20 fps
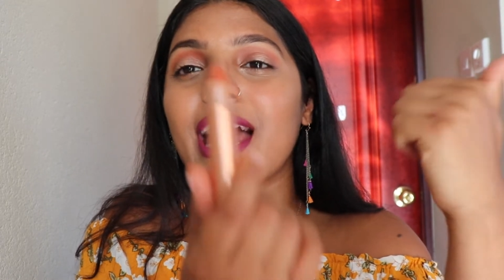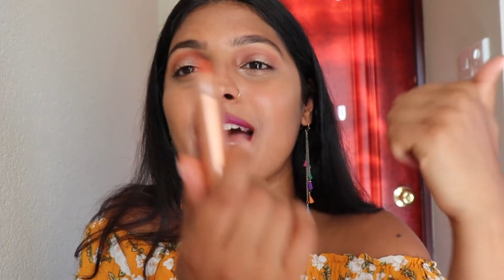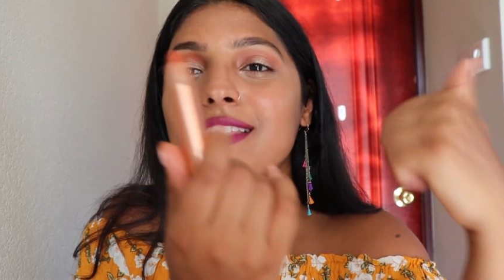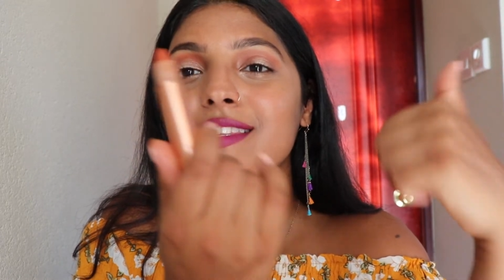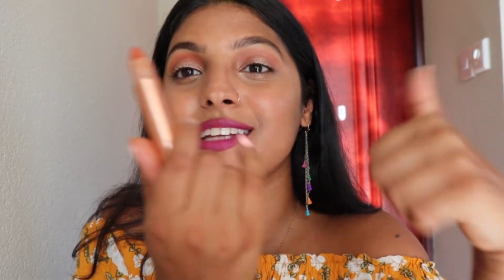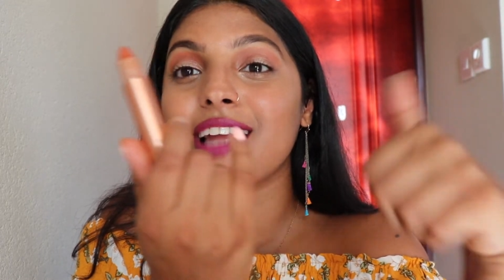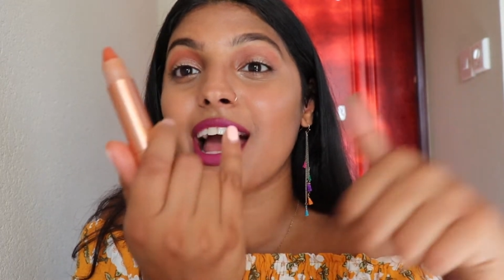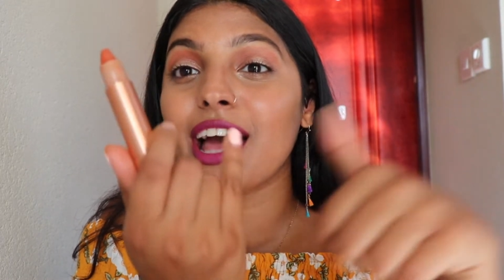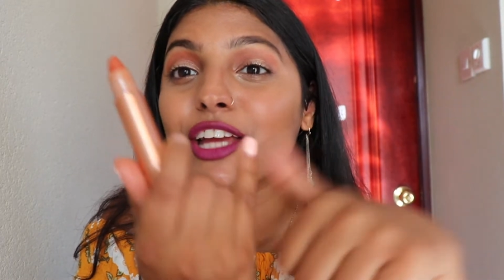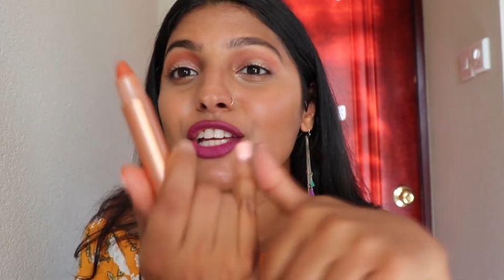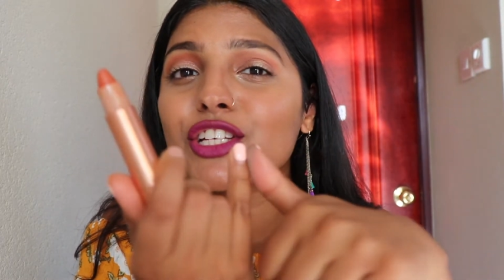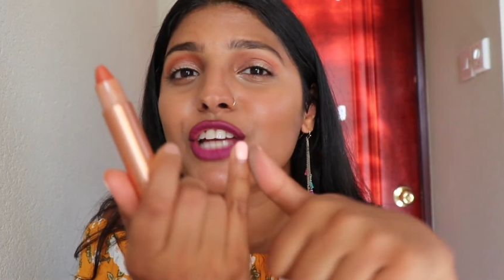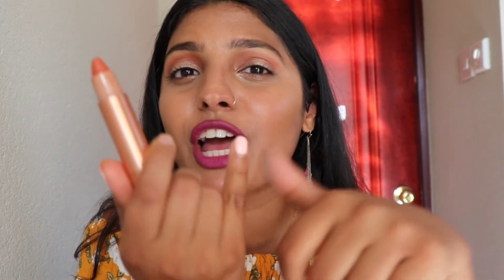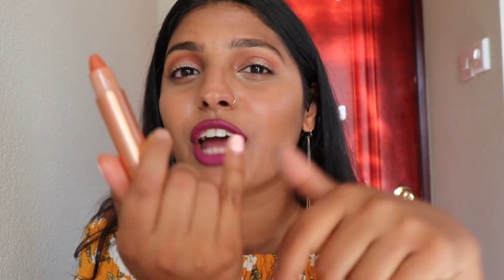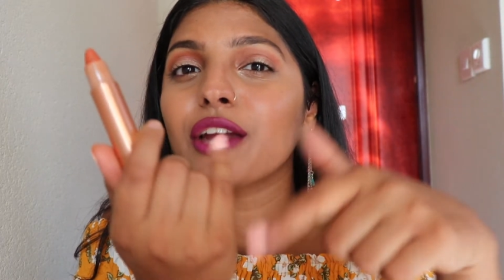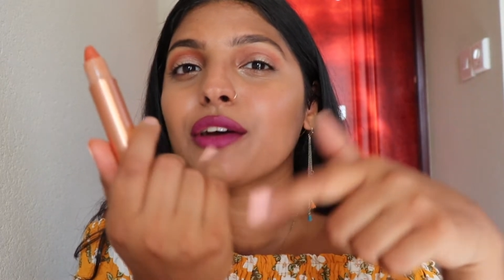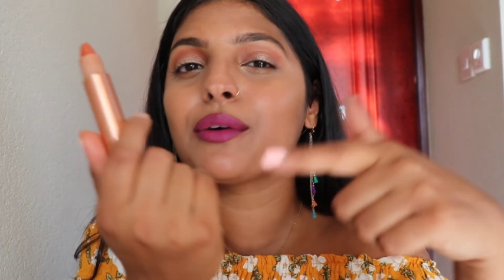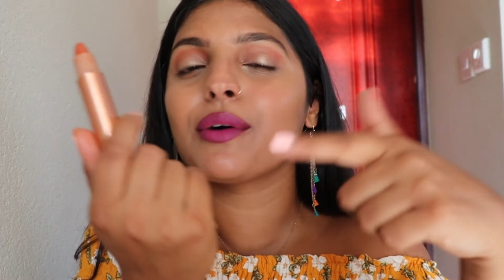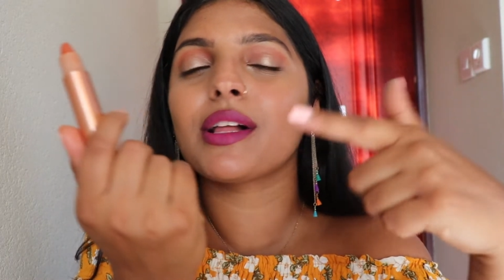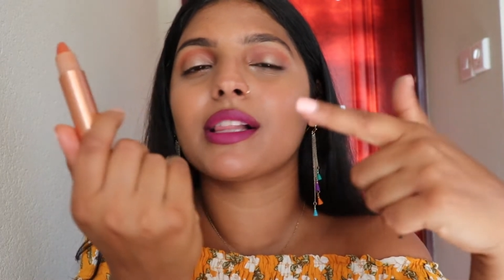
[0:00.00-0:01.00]
as an
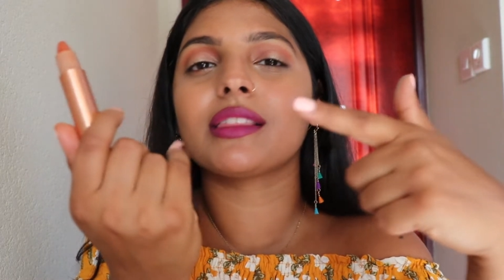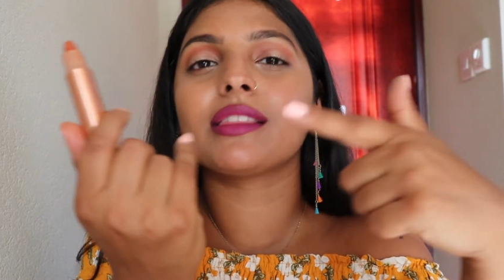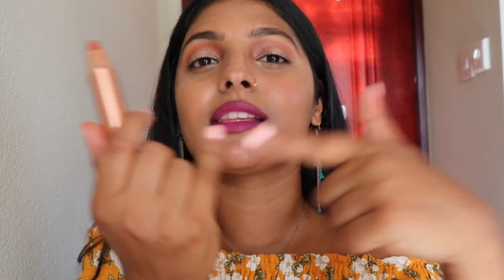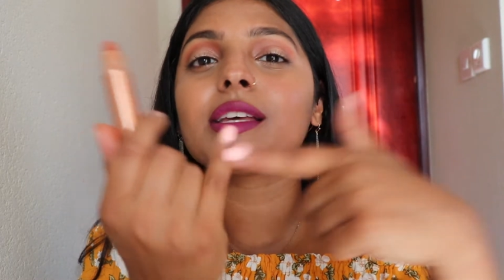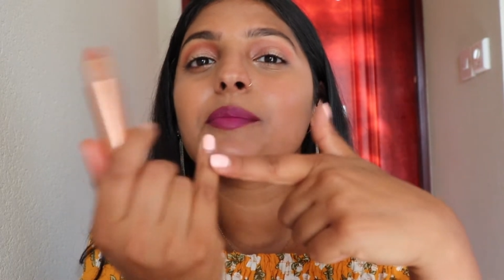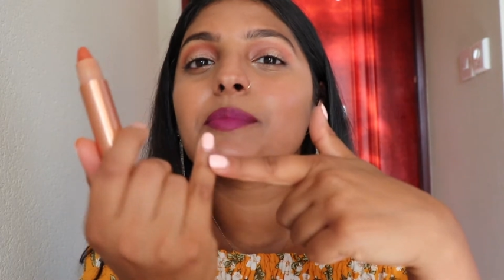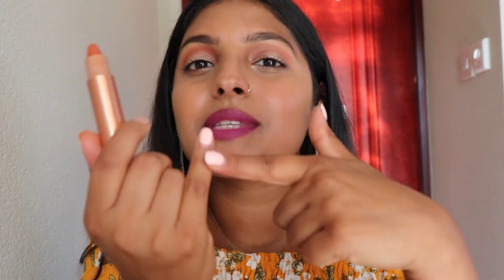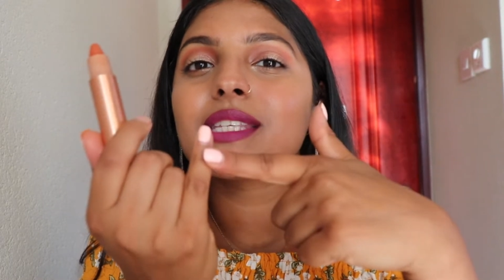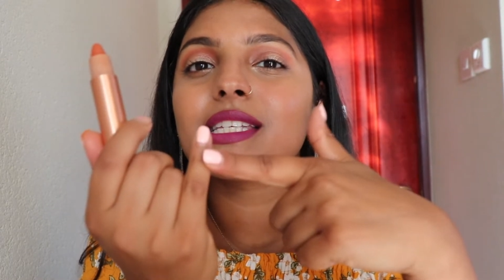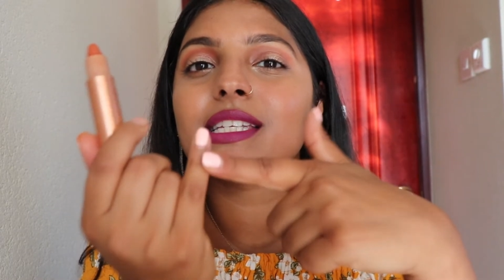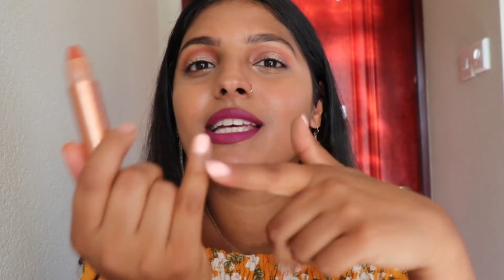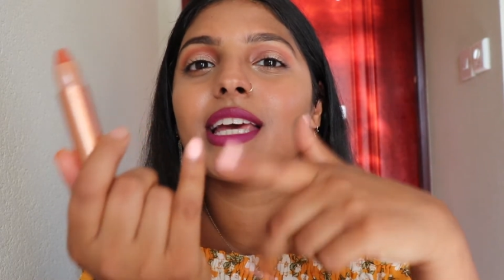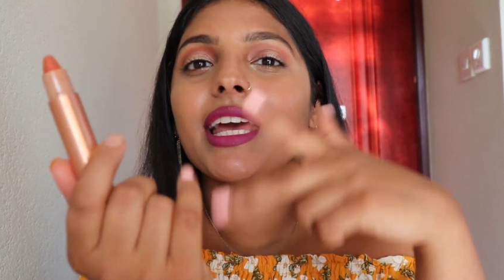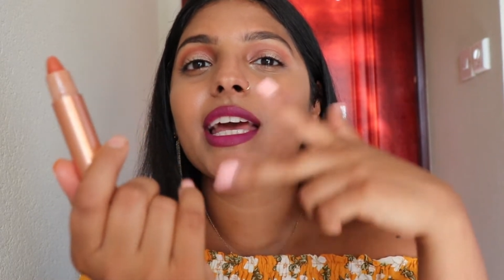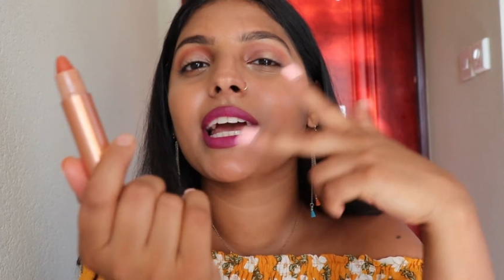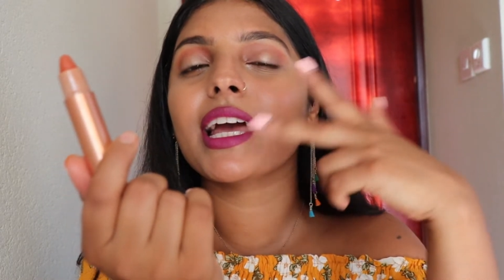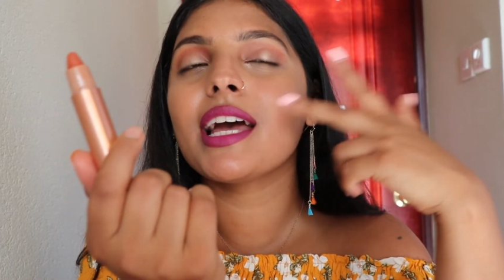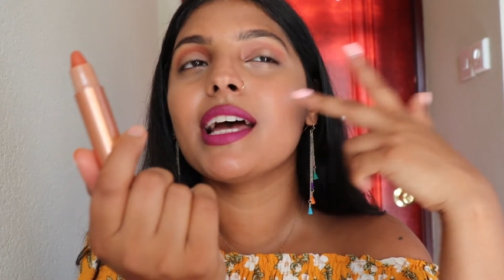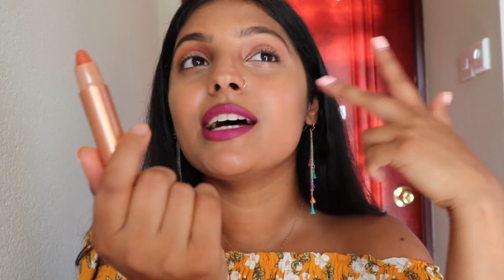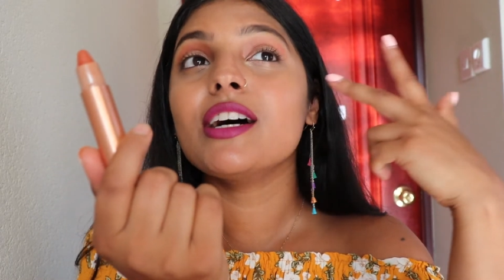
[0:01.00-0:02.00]
eyeshadow, a
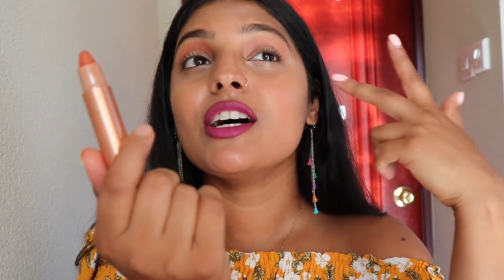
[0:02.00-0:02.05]
lipstick,